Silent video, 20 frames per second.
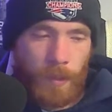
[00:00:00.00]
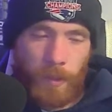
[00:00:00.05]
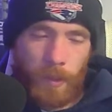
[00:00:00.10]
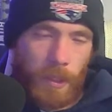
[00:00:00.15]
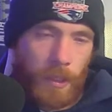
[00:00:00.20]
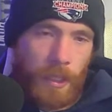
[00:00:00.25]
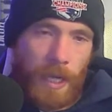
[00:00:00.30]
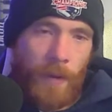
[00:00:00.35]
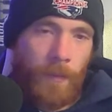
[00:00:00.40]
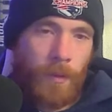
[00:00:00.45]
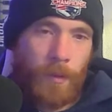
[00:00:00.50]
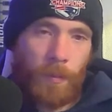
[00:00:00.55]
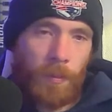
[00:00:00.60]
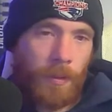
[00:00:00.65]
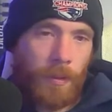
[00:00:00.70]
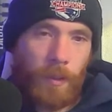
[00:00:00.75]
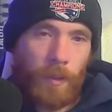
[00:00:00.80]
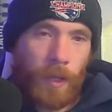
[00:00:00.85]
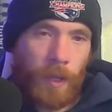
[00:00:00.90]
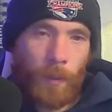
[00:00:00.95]

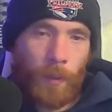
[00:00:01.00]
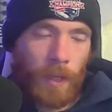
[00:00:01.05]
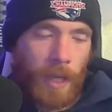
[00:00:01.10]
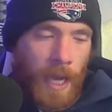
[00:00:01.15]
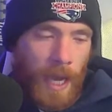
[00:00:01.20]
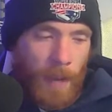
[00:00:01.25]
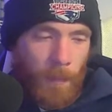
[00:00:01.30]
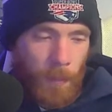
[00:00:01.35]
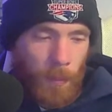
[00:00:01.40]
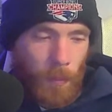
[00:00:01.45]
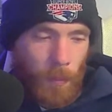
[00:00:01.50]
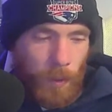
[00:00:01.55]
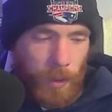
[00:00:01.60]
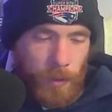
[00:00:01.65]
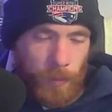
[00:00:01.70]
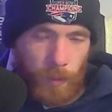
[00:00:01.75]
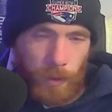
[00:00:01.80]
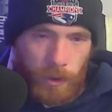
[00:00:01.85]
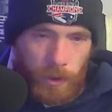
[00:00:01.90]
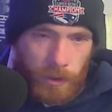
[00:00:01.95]
Inevitably, like, what happened
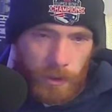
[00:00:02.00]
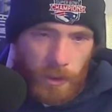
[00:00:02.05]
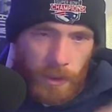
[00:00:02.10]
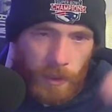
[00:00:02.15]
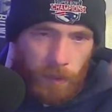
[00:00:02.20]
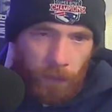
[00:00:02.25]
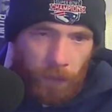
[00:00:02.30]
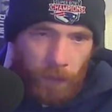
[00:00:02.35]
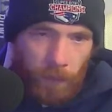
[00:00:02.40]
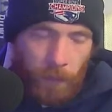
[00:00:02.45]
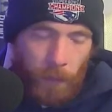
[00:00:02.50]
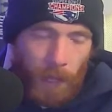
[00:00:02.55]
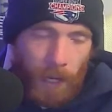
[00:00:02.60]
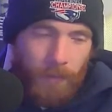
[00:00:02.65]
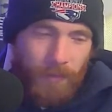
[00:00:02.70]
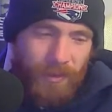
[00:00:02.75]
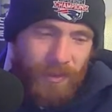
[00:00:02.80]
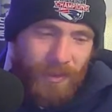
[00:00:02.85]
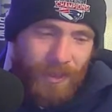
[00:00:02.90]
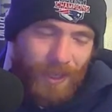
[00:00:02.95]
was, when you're 6'5",
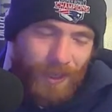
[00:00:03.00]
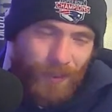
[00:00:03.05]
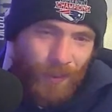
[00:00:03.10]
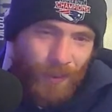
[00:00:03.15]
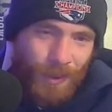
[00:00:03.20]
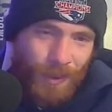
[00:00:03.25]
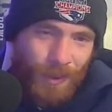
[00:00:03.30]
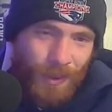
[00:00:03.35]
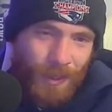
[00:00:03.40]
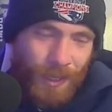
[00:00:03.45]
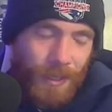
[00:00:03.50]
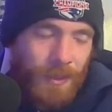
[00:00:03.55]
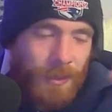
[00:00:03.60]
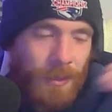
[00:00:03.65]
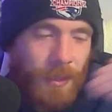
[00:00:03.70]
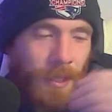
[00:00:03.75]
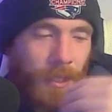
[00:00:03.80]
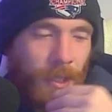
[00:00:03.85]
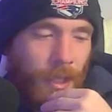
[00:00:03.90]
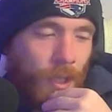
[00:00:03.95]

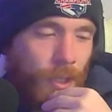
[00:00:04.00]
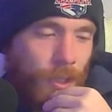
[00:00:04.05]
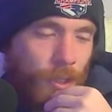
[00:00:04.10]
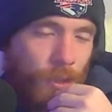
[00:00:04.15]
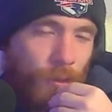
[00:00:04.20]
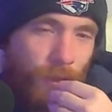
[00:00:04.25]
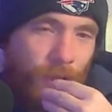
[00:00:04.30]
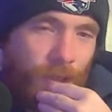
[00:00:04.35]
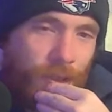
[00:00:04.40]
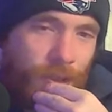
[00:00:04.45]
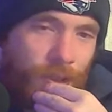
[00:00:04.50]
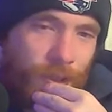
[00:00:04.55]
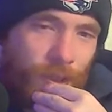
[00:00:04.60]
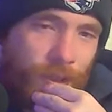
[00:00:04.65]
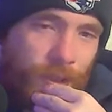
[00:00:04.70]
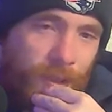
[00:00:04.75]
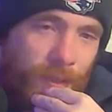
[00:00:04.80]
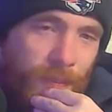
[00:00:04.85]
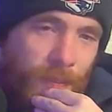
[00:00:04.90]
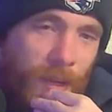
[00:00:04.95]
6'6",
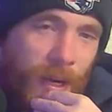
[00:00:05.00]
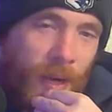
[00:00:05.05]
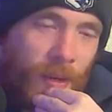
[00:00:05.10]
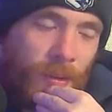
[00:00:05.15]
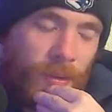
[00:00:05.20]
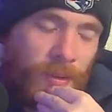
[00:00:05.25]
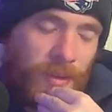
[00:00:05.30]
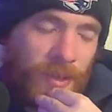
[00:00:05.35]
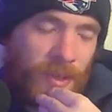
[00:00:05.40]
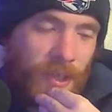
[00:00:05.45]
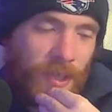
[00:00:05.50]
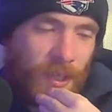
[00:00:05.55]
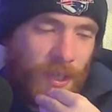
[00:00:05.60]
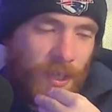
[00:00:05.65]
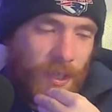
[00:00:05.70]
260 pounds,